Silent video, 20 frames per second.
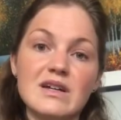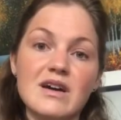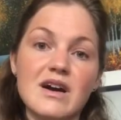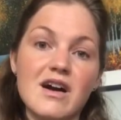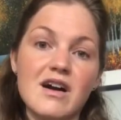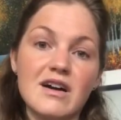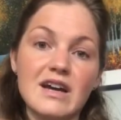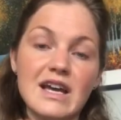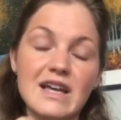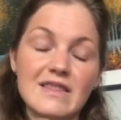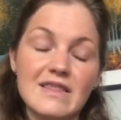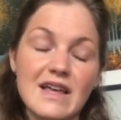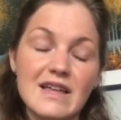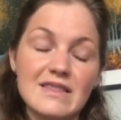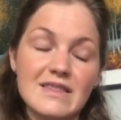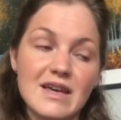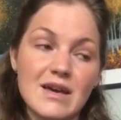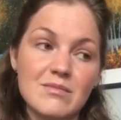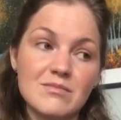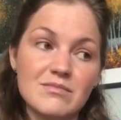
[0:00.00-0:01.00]
gong and let
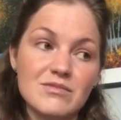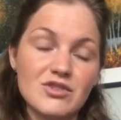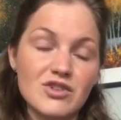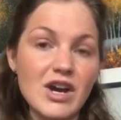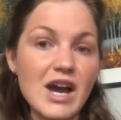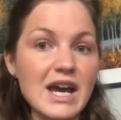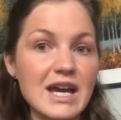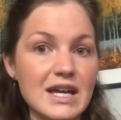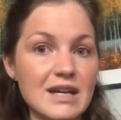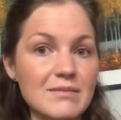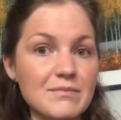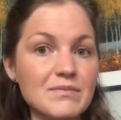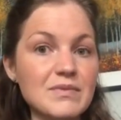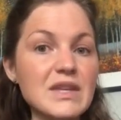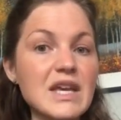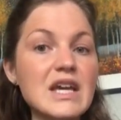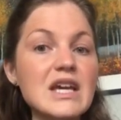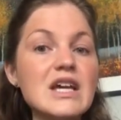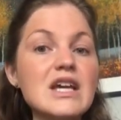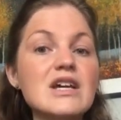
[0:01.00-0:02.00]
them try it.
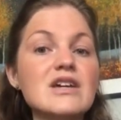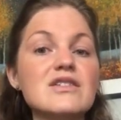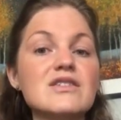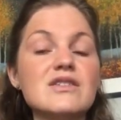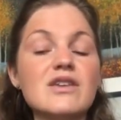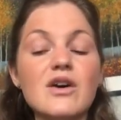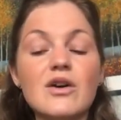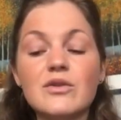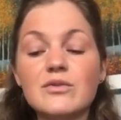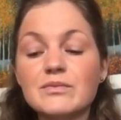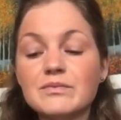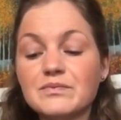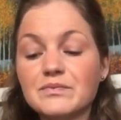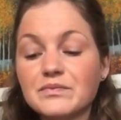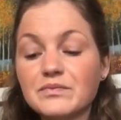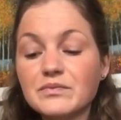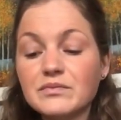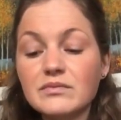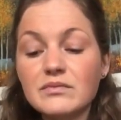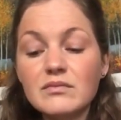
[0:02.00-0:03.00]
So
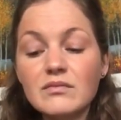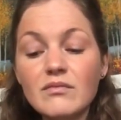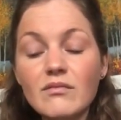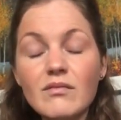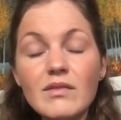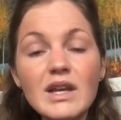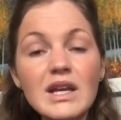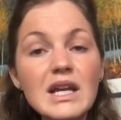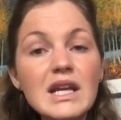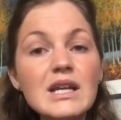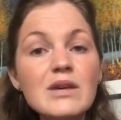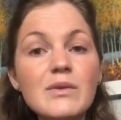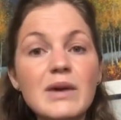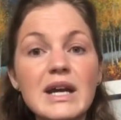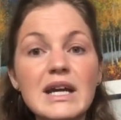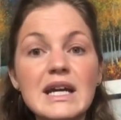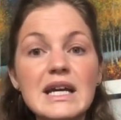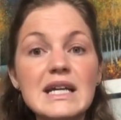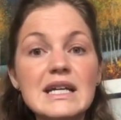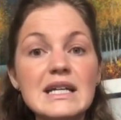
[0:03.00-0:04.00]

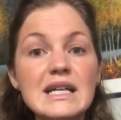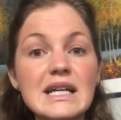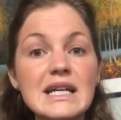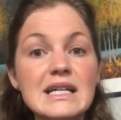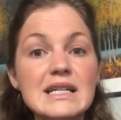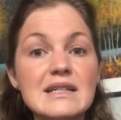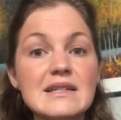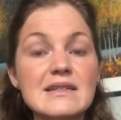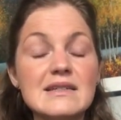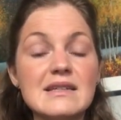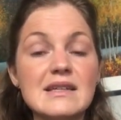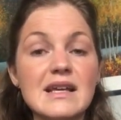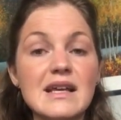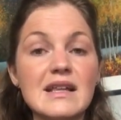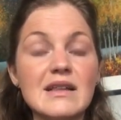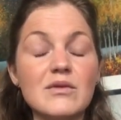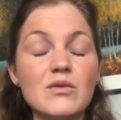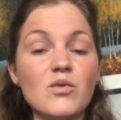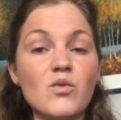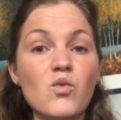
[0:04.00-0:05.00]
anyway, it is
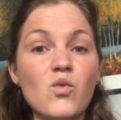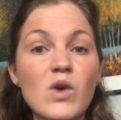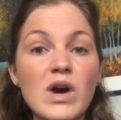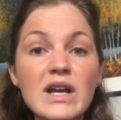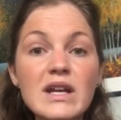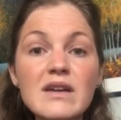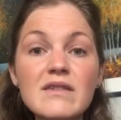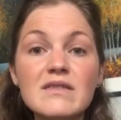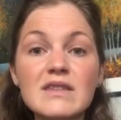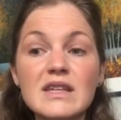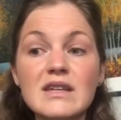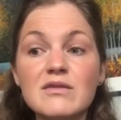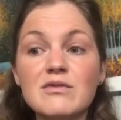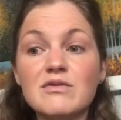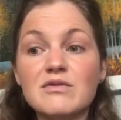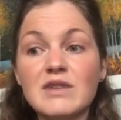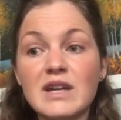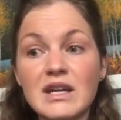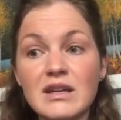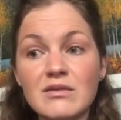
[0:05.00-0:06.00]
one of the
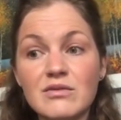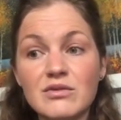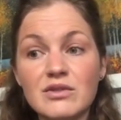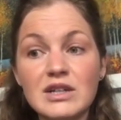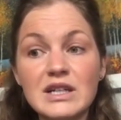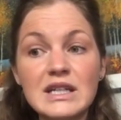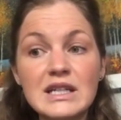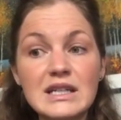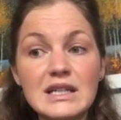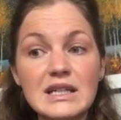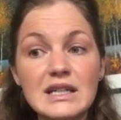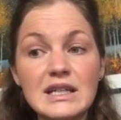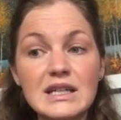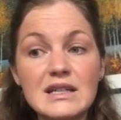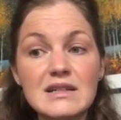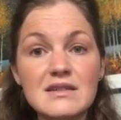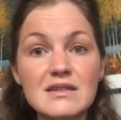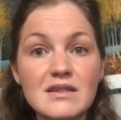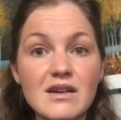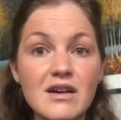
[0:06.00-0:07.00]
favorite
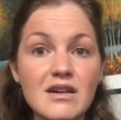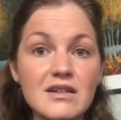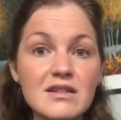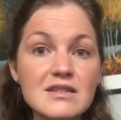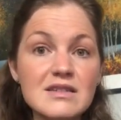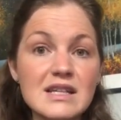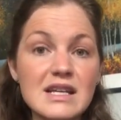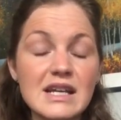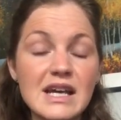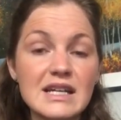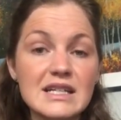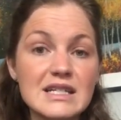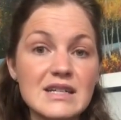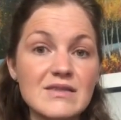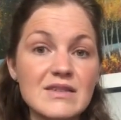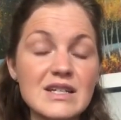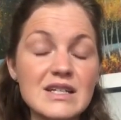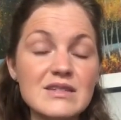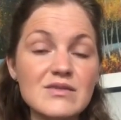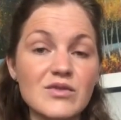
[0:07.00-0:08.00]
songs and
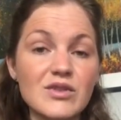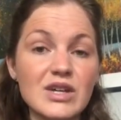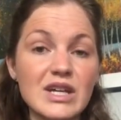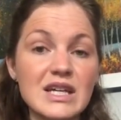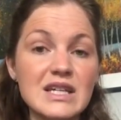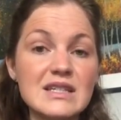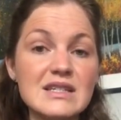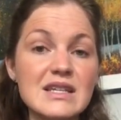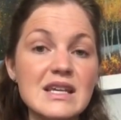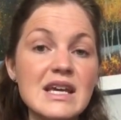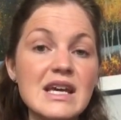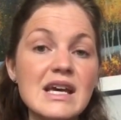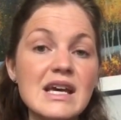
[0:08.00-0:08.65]
activities for kids